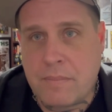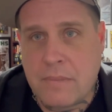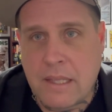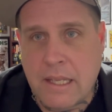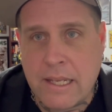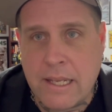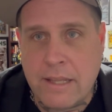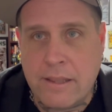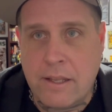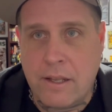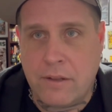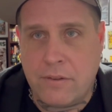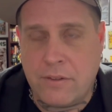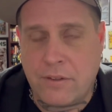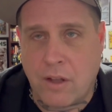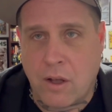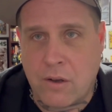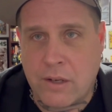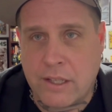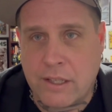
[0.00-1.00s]
in this
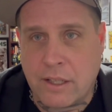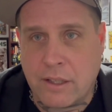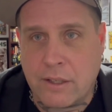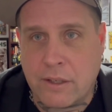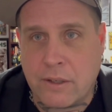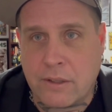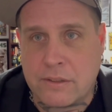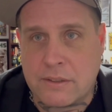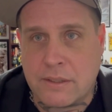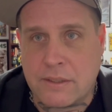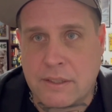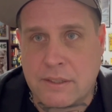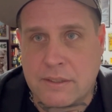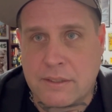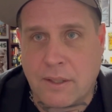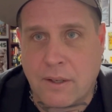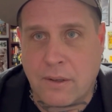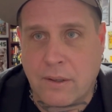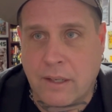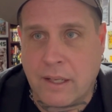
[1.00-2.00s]
song, in the lyrics of the
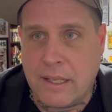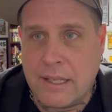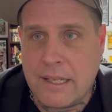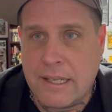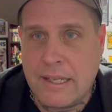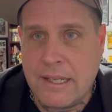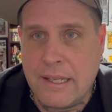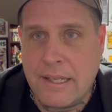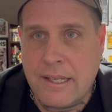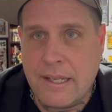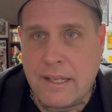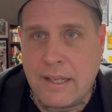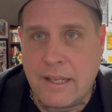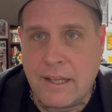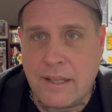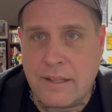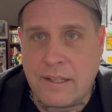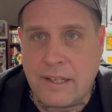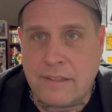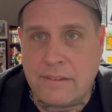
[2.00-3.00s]
song,
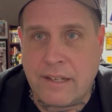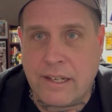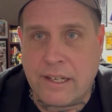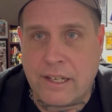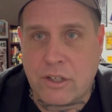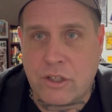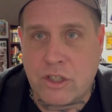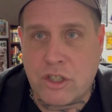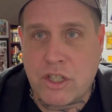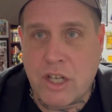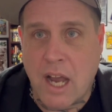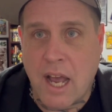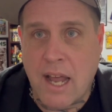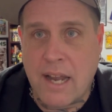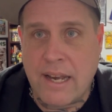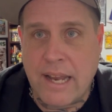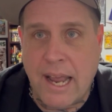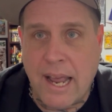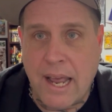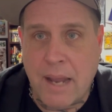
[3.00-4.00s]
they take a
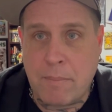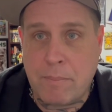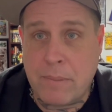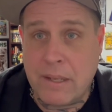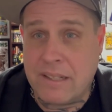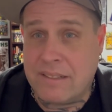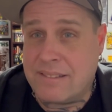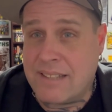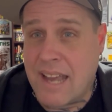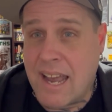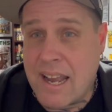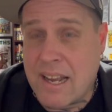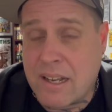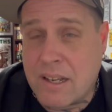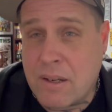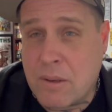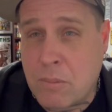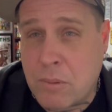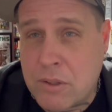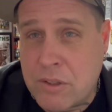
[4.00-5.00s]
shot at big
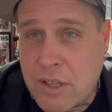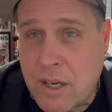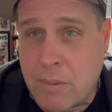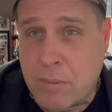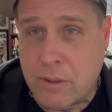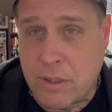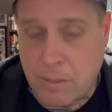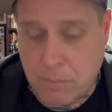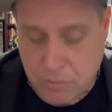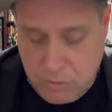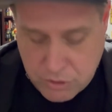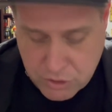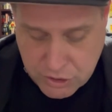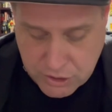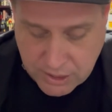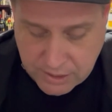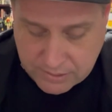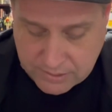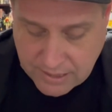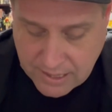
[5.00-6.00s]
tech, which I really
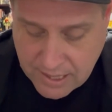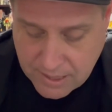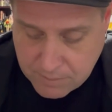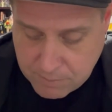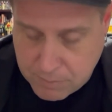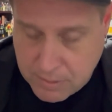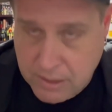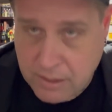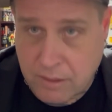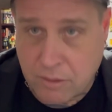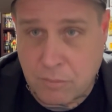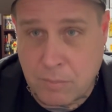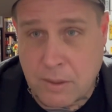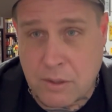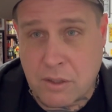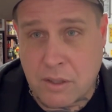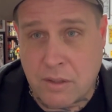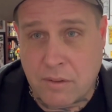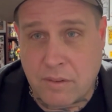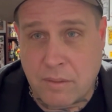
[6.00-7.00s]
appreciate that, being
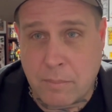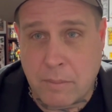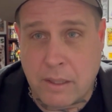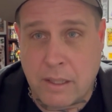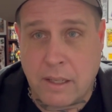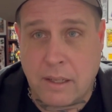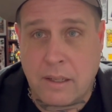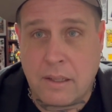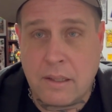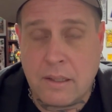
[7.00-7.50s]
especially somebody